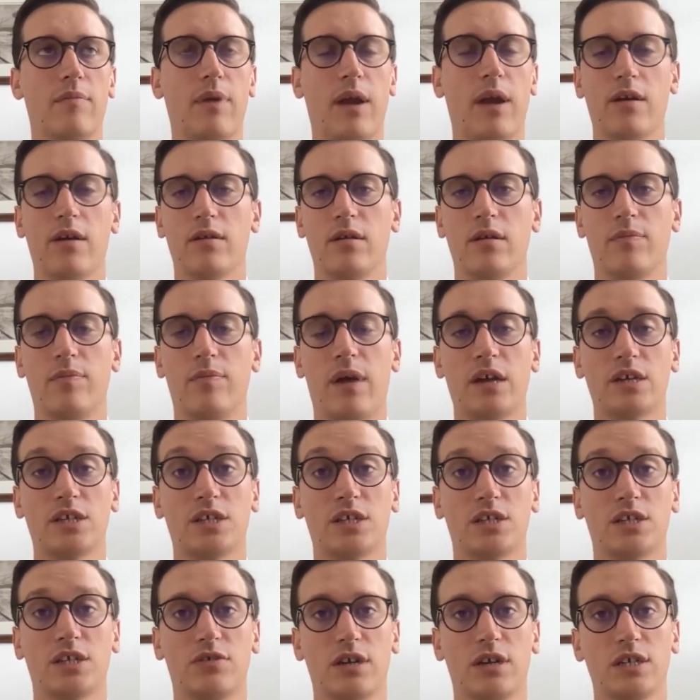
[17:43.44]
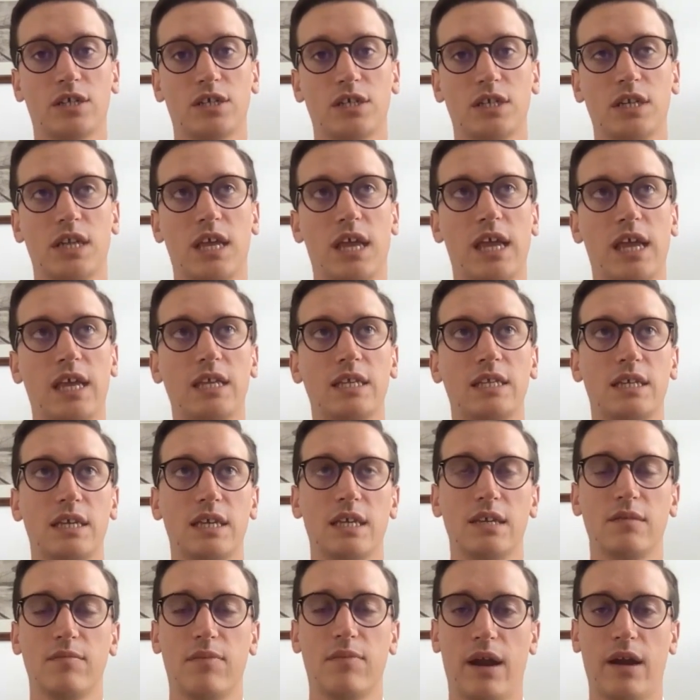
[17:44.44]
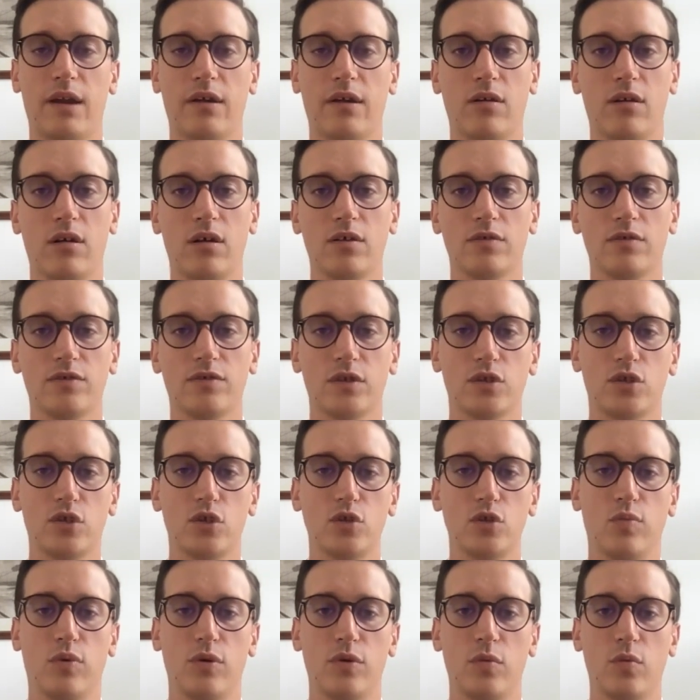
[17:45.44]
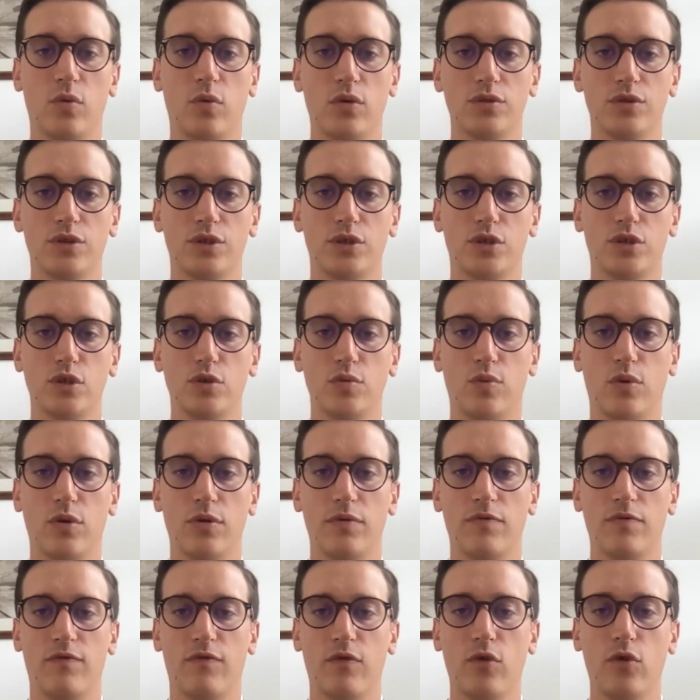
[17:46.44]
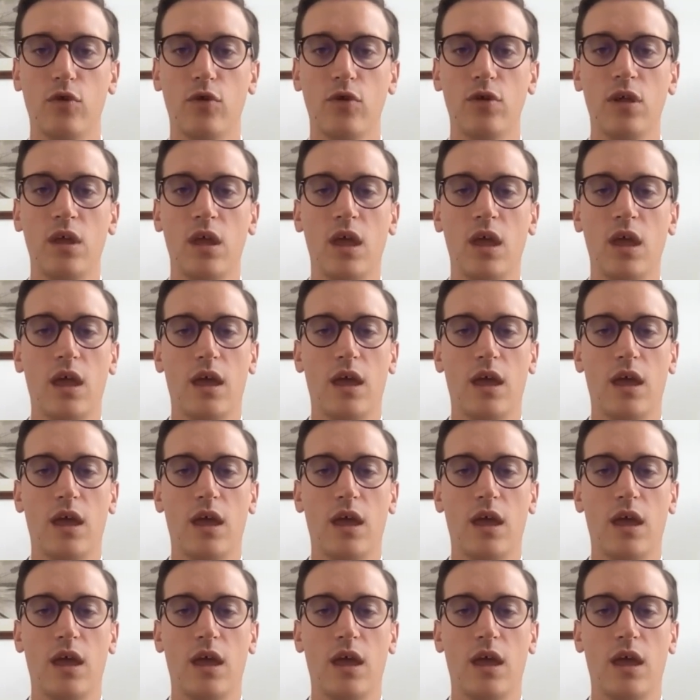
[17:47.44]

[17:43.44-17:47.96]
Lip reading: Practice direction 18, paragraphs 2.1 to 2.4.